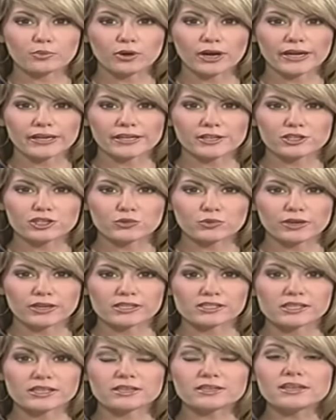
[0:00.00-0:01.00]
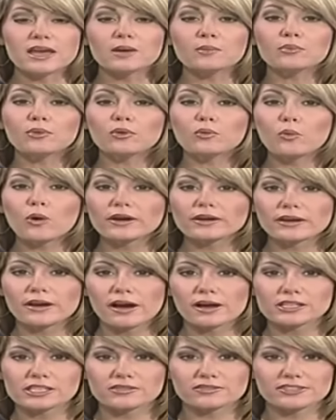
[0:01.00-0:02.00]
brain injury is the number one
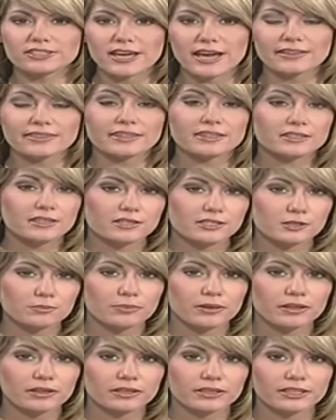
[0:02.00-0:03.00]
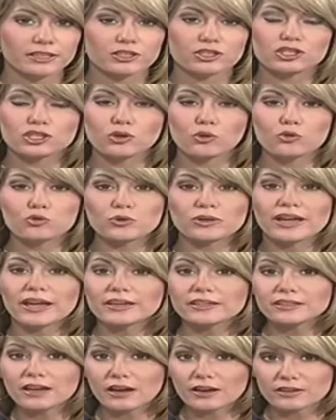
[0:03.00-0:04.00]
cause of death and disability in children
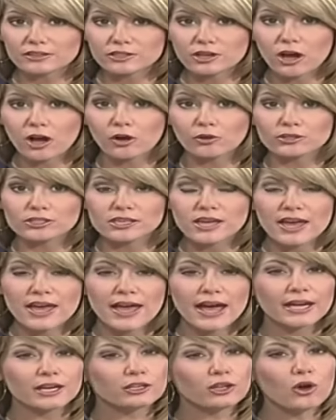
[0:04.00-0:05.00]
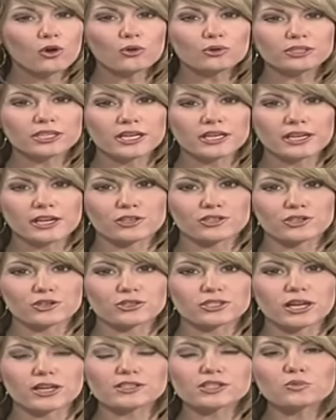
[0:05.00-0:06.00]
and young adults. And a local
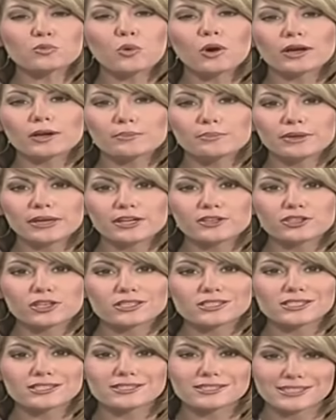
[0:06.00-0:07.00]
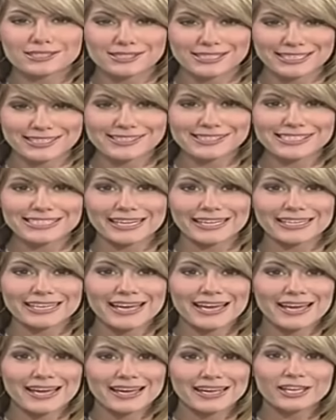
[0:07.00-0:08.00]
teenager doesn't want to be just a statistic.
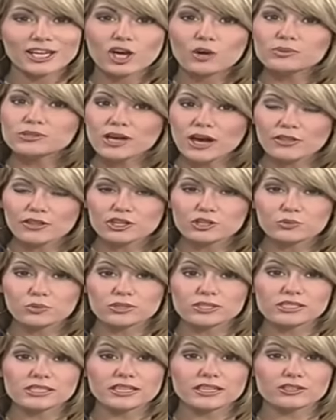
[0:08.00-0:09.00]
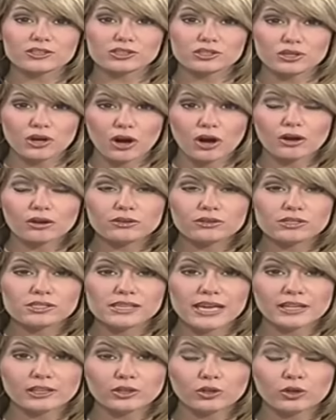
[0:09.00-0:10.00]
He hopes others will see his
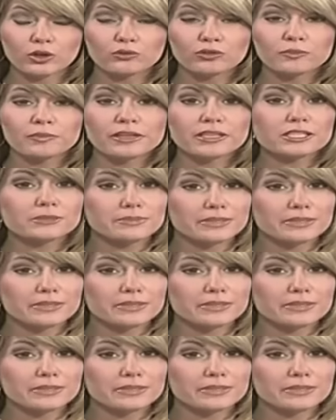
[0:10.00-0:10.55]
scars and learn from his